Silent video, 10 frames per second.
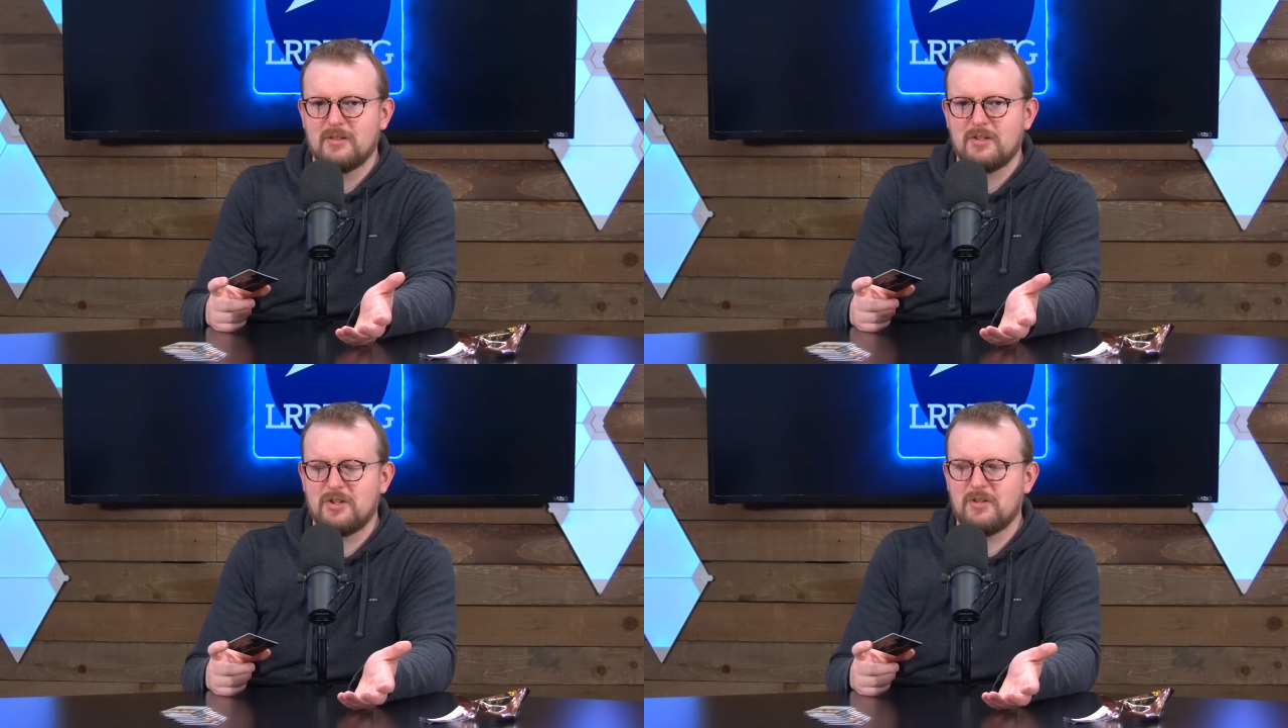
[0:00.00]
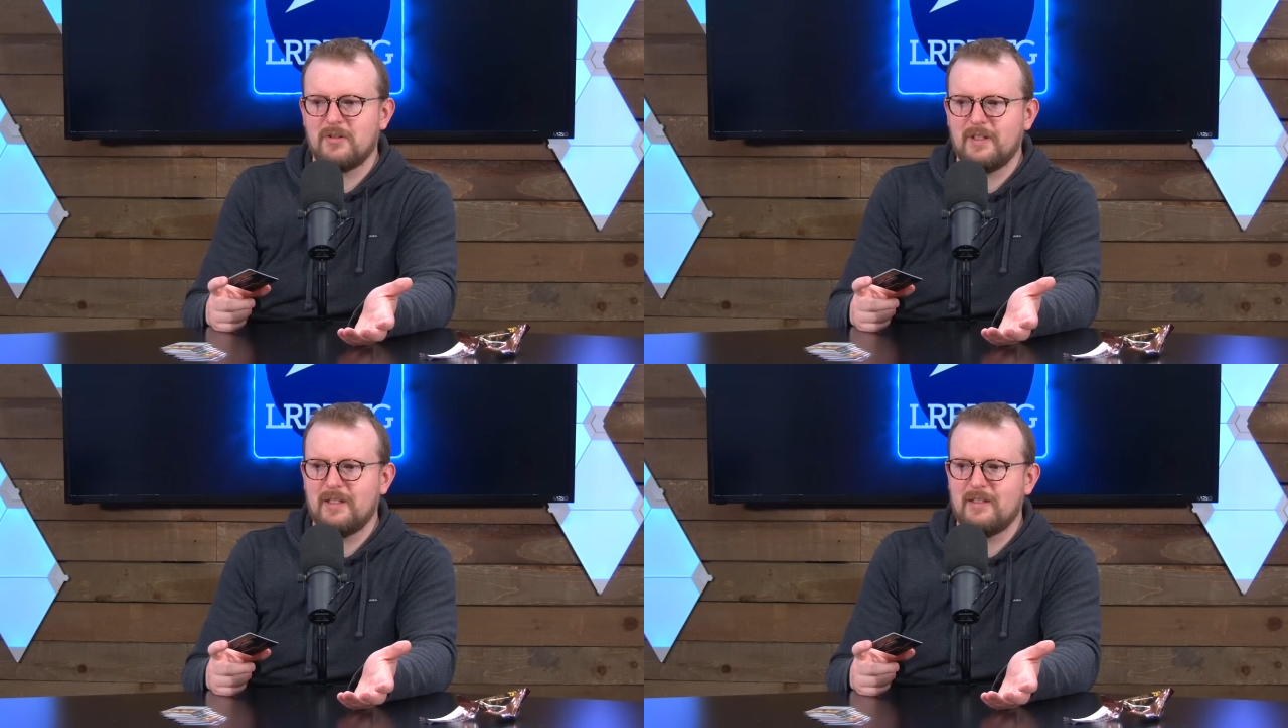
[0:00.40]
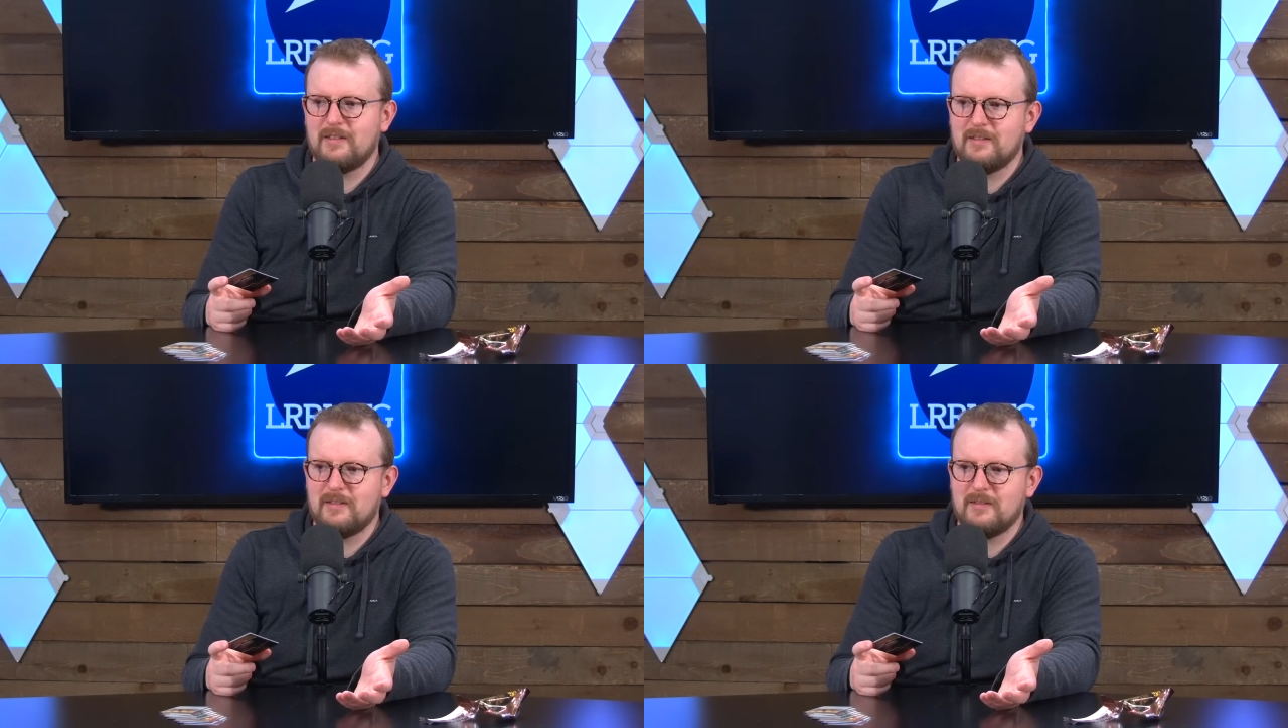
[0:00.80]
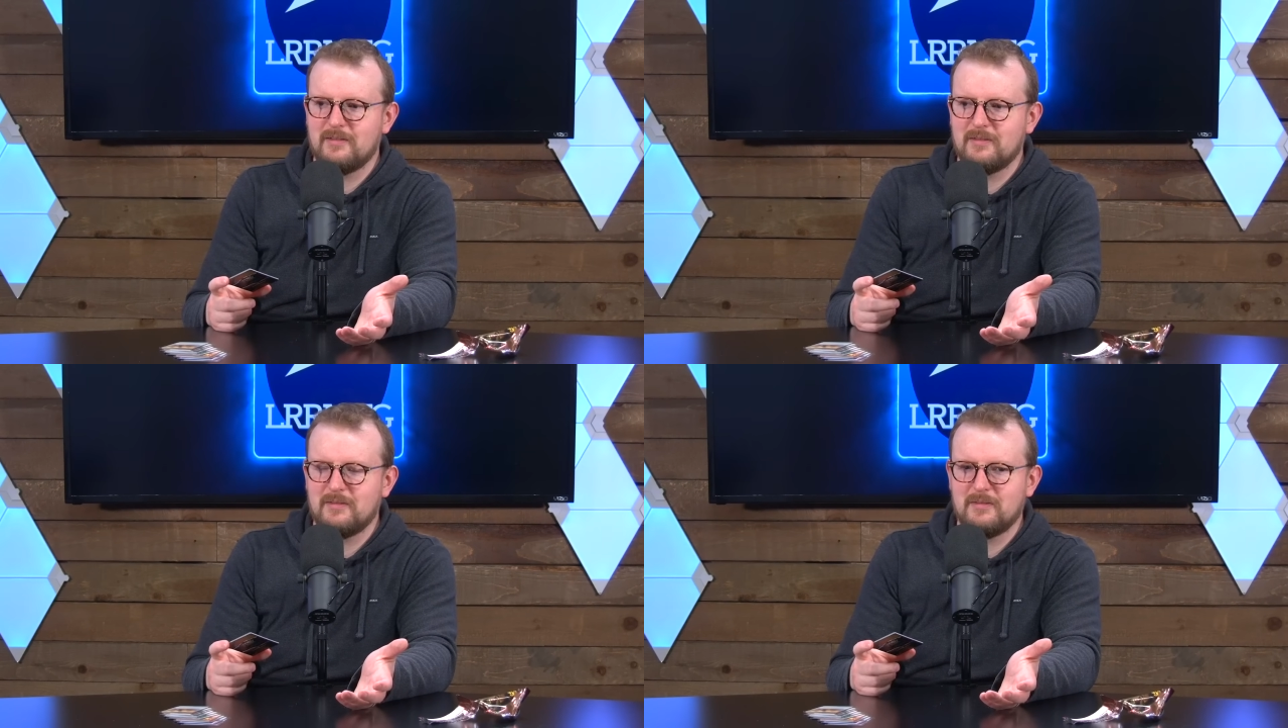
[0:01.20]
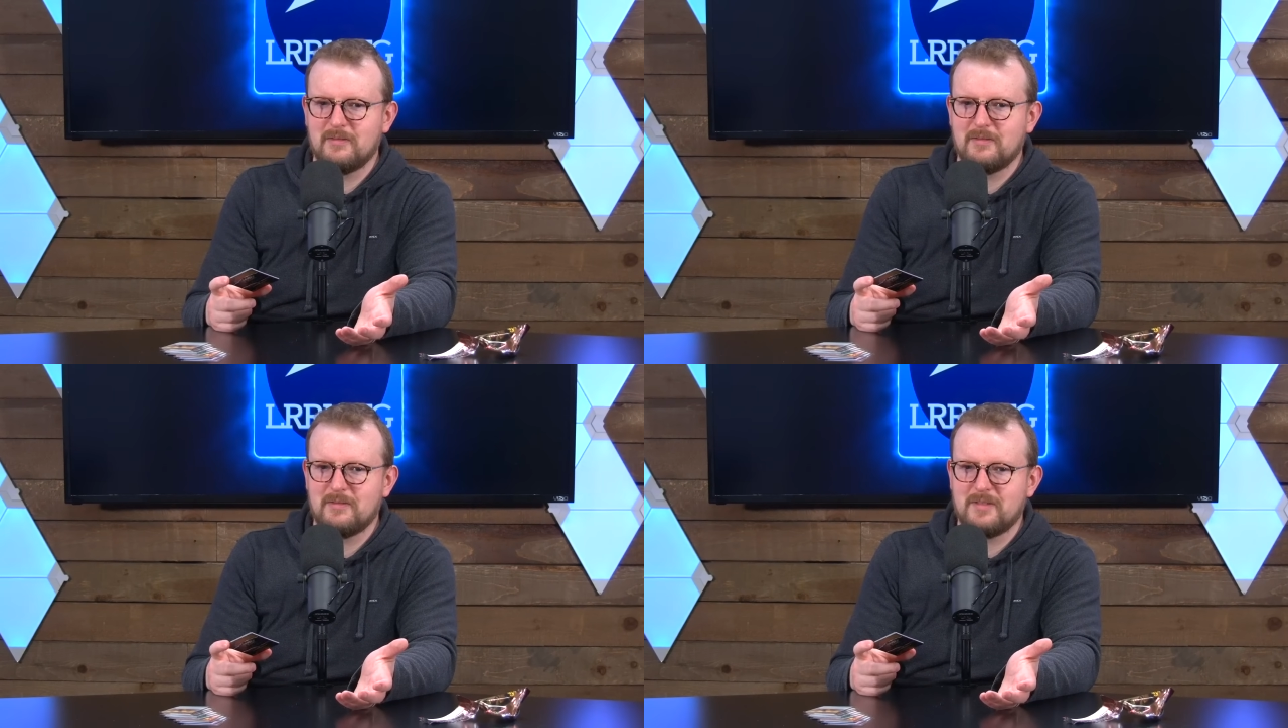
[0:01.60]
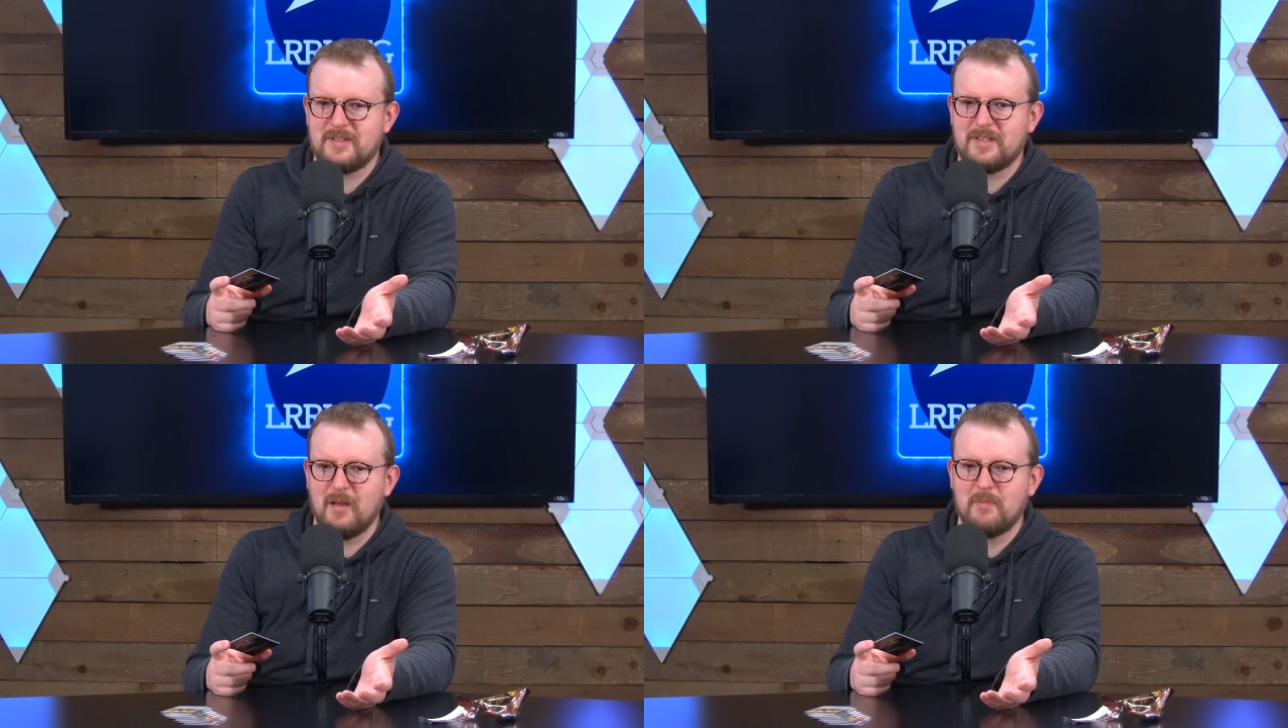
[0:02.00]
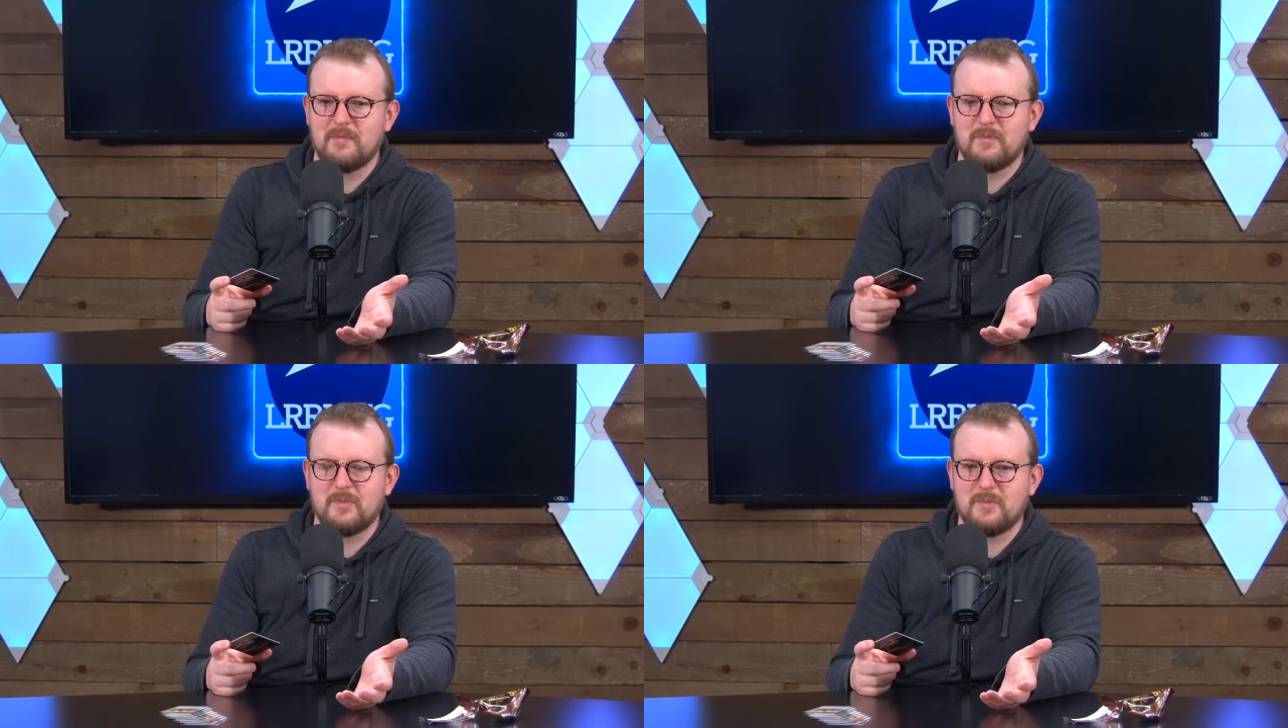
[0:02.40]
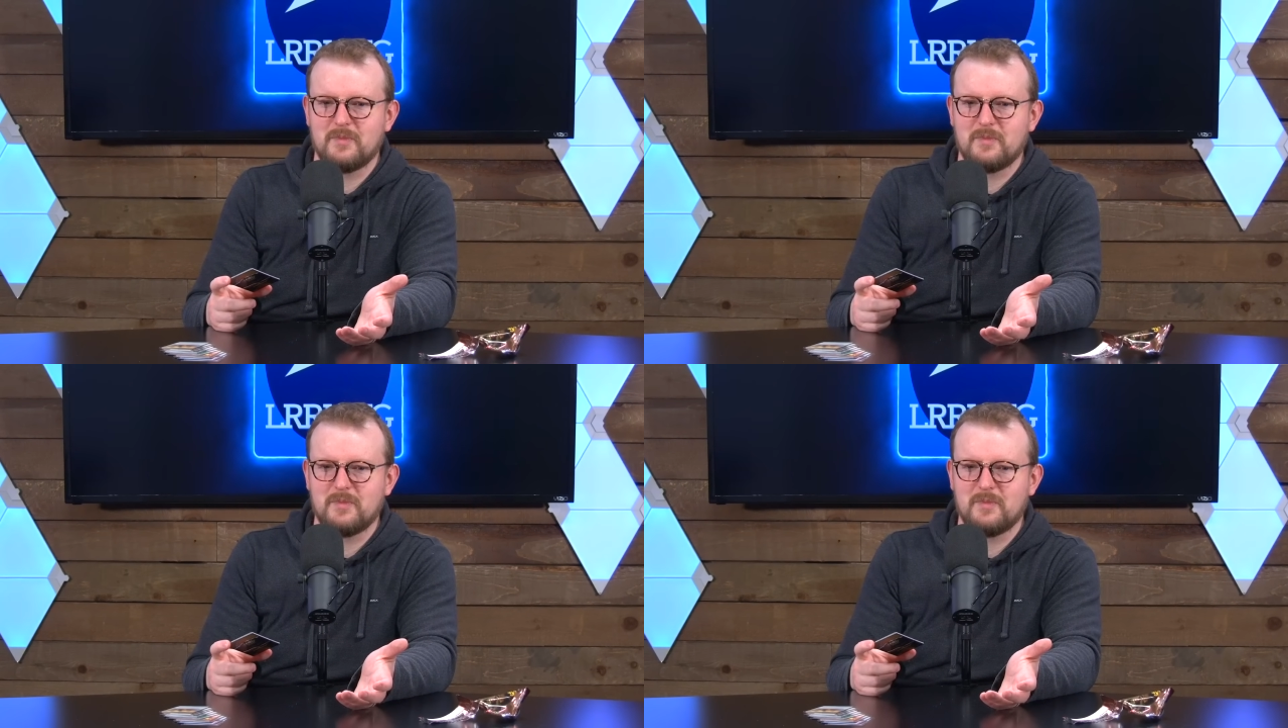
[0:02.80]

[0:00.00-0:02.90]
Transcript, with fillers: Surely some